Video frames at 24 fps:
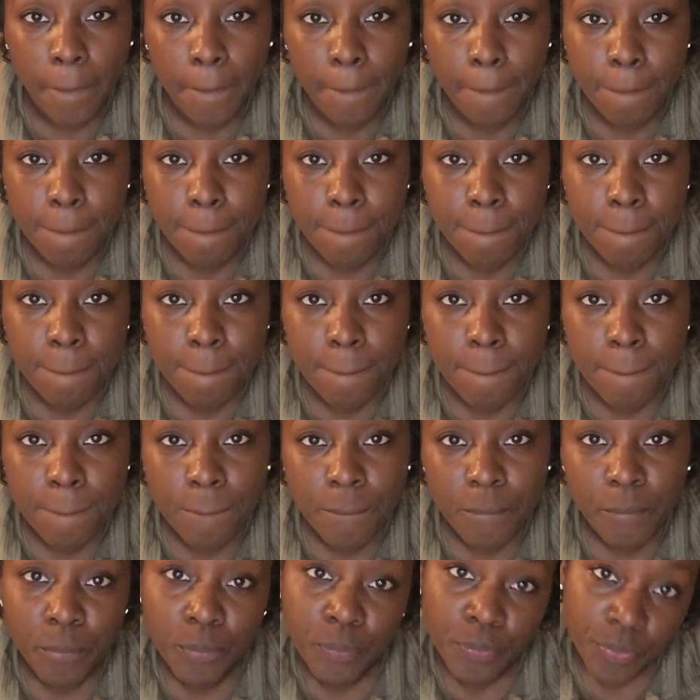Yeah.
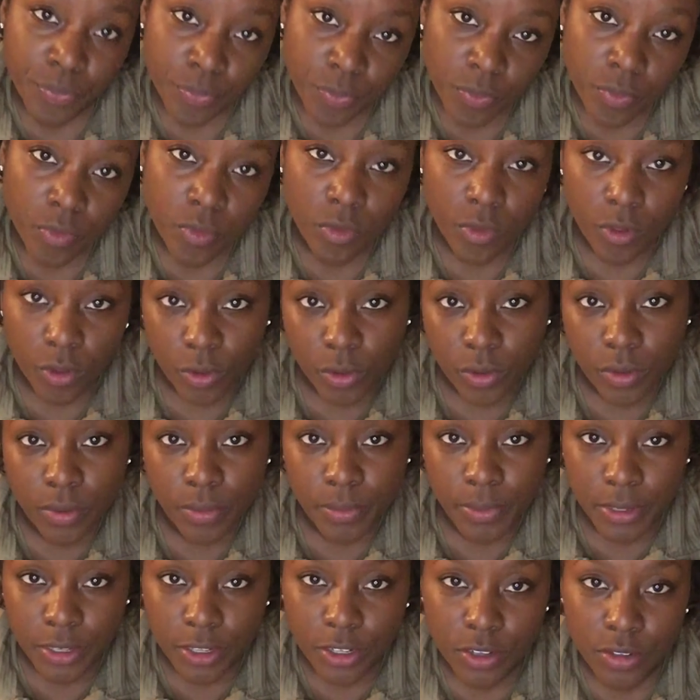Covered or
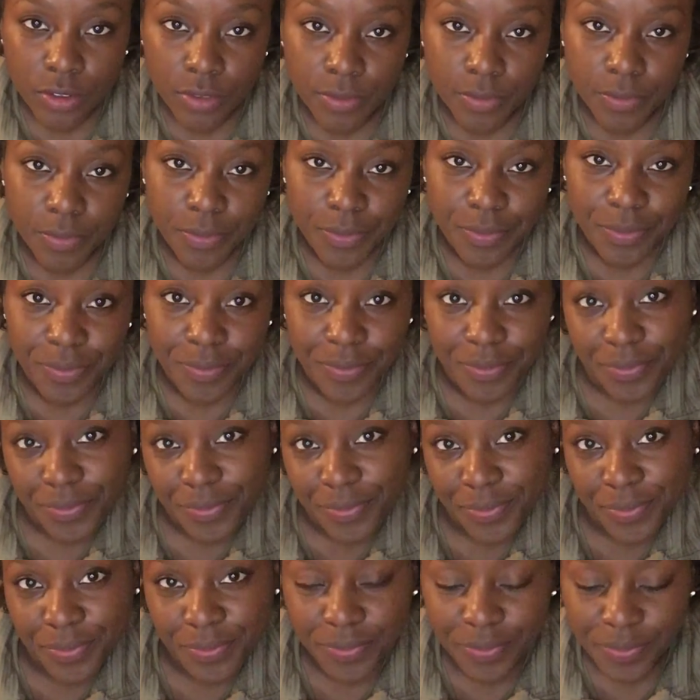uncovered.
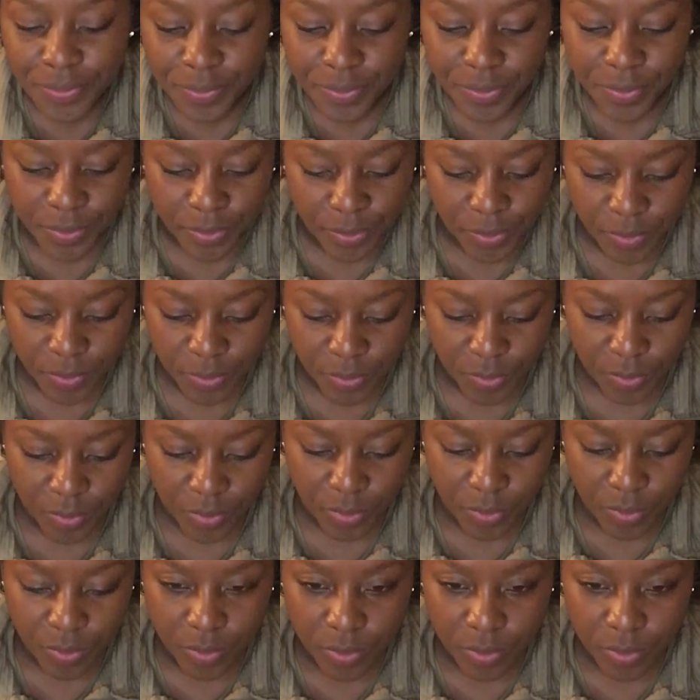I usually leave mine